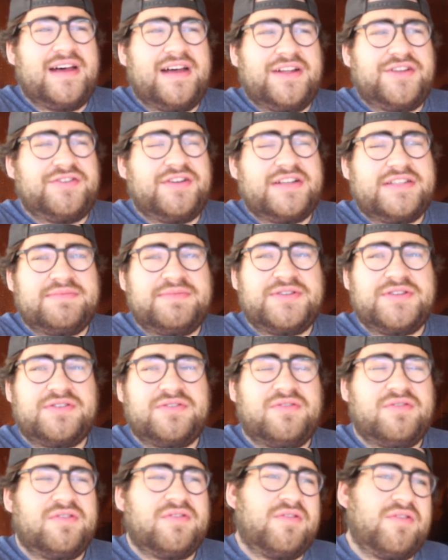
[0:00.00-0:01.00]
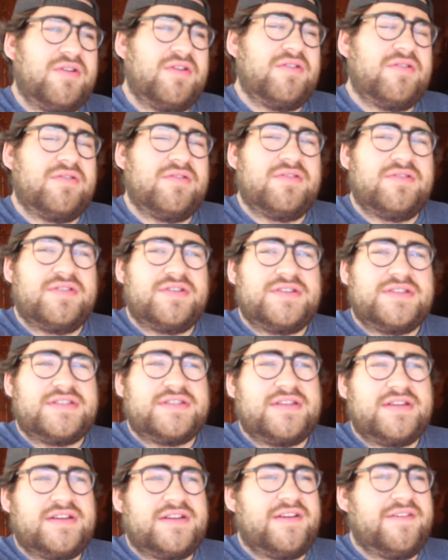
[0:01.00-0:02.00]
transmission cooler, oil
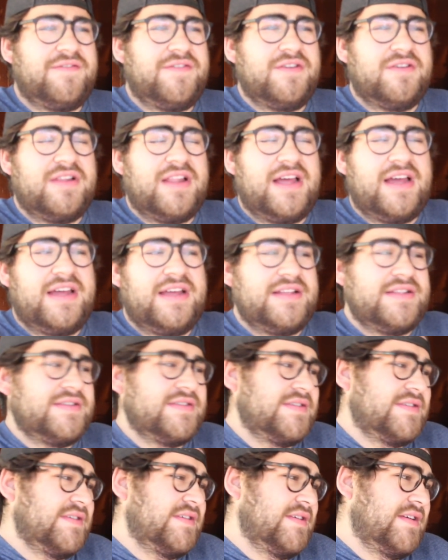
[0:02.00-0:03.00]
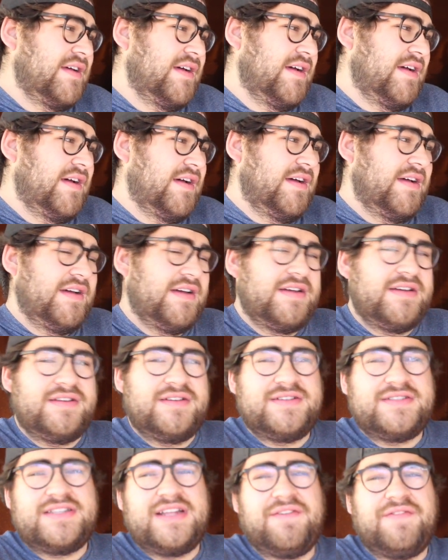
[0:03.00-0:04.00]
coolers, fuel lines,
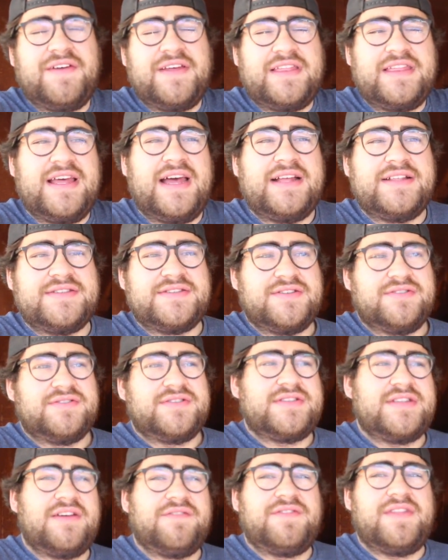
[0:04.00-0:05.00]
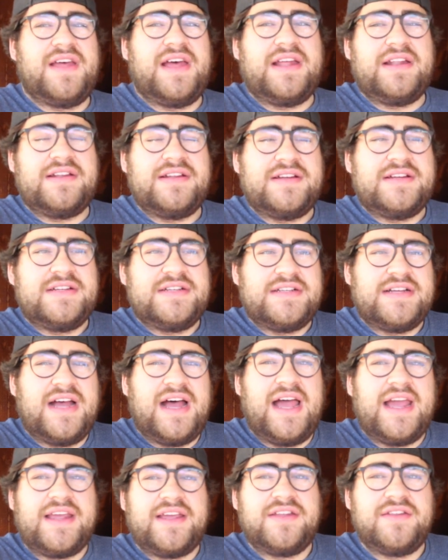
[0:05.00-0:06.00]
stuff like that. So stuff that
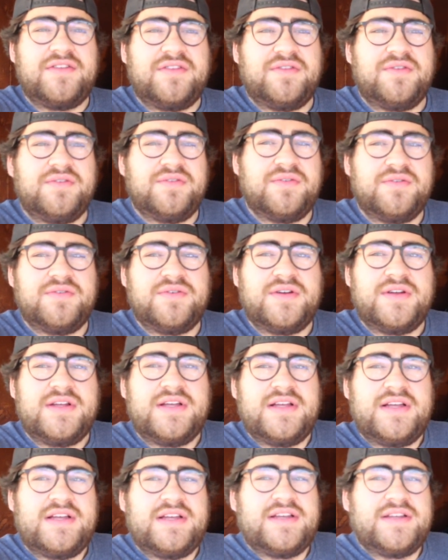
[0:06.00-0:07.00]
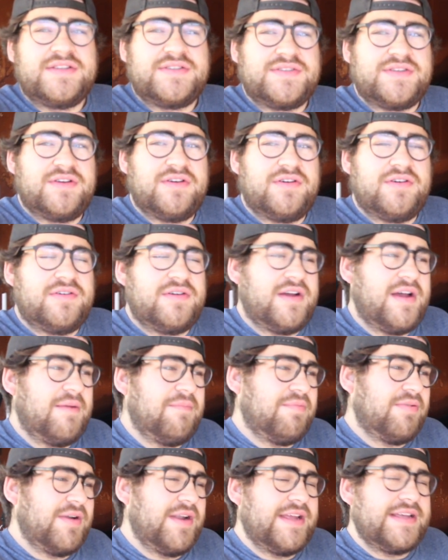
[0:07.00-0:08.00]
I can do. So I'm
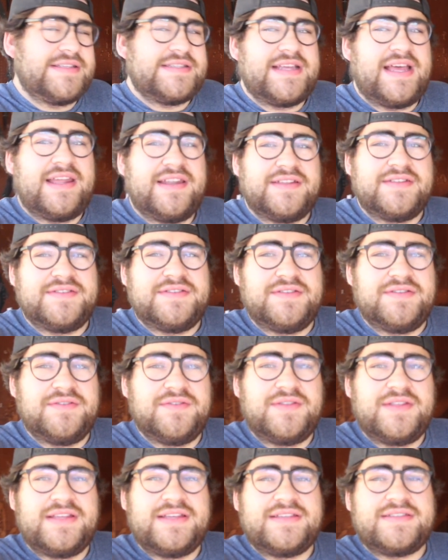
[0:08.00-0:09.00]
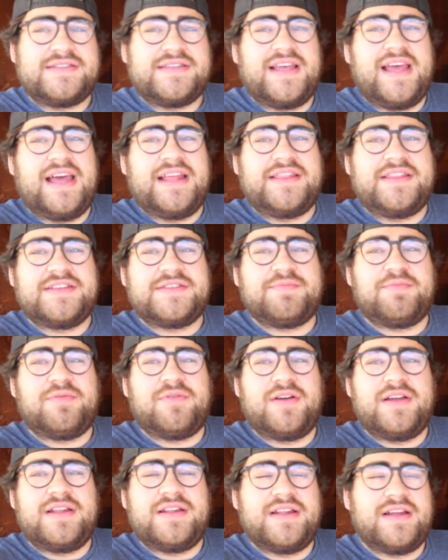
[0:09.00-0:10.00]
pretty excited to do this. At this
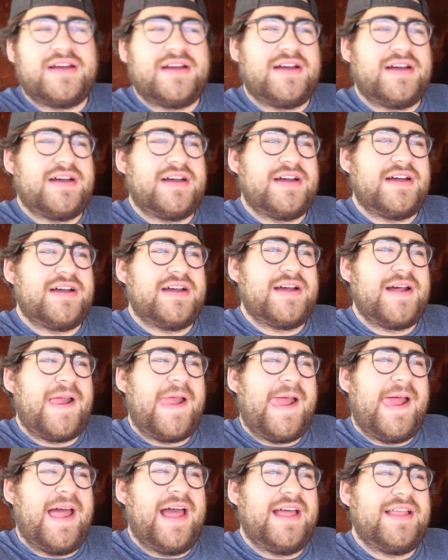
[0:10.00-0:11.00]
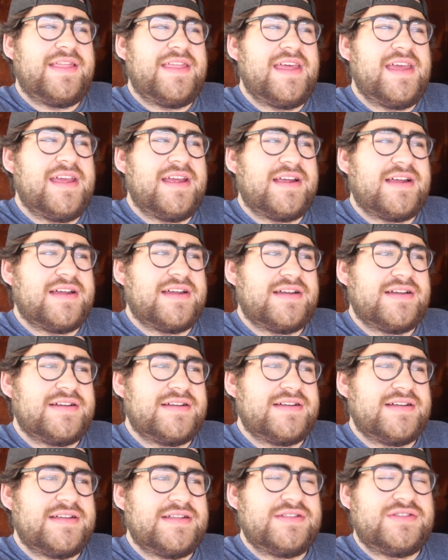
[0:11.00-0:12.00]
point, I think
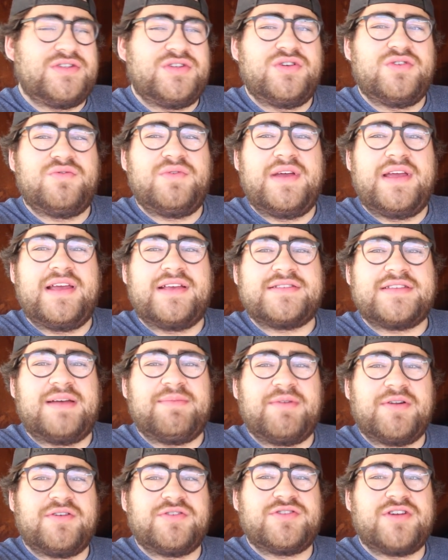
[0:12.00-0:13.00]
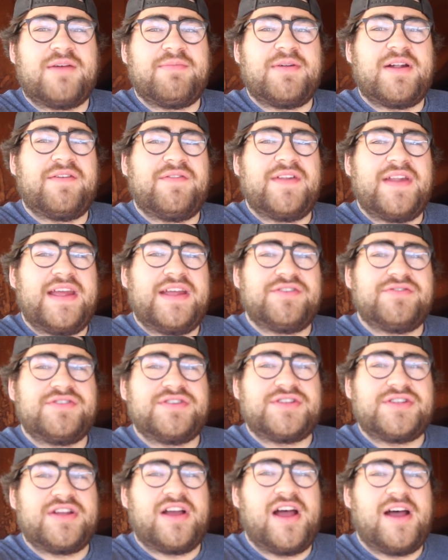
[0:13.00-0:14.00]
in 2 weeks I'm gonna go drop it off at Adrian's
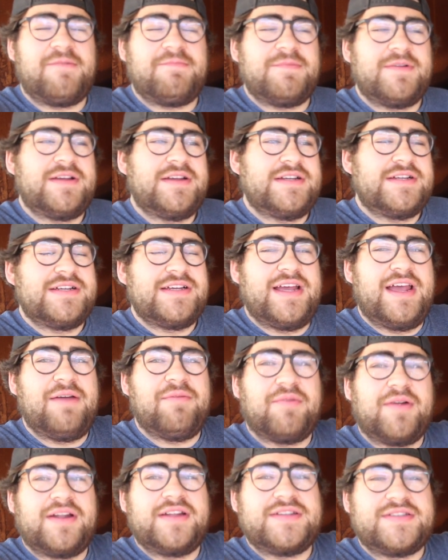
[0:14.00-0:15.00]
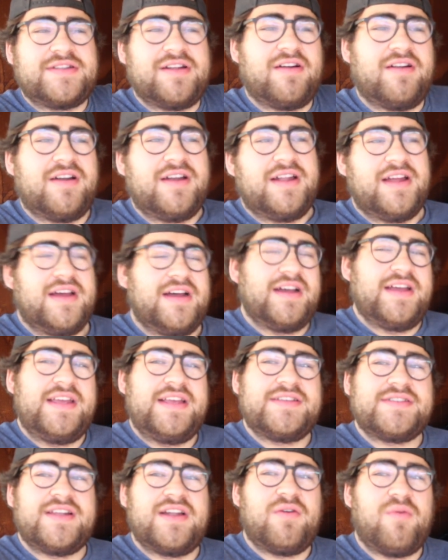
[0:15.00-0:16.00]
shop and we're gonna start.
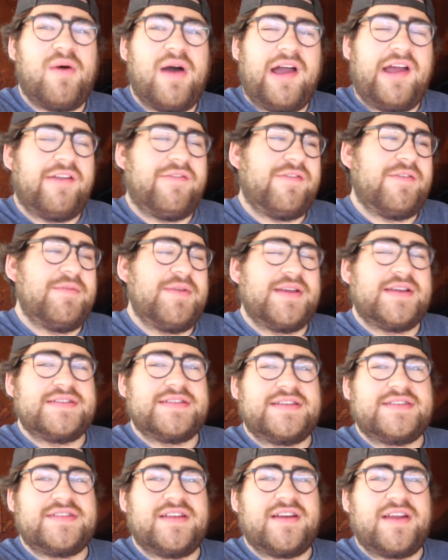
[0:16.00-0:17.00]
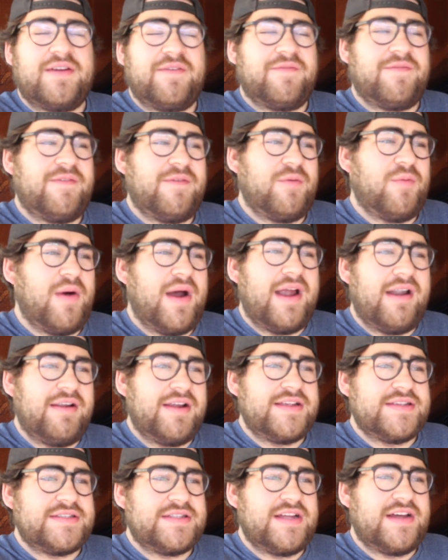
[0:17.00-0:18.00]
He's gonna wire it for me because I suck at
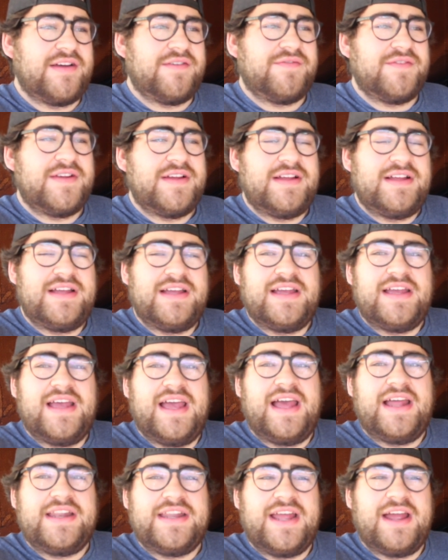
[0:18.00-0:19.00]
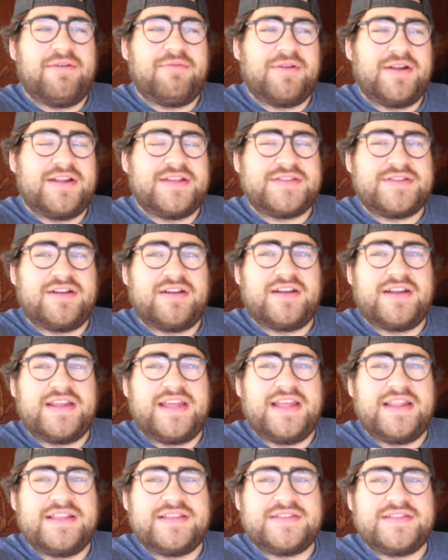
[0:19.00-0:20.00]
wiring stuff, and yeah, we're gonna start
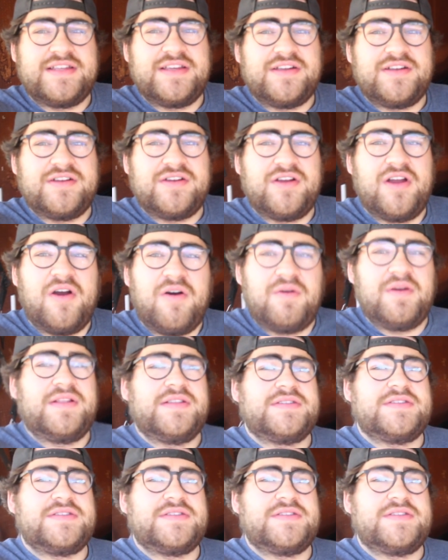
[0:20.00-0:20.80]
getting this thing going.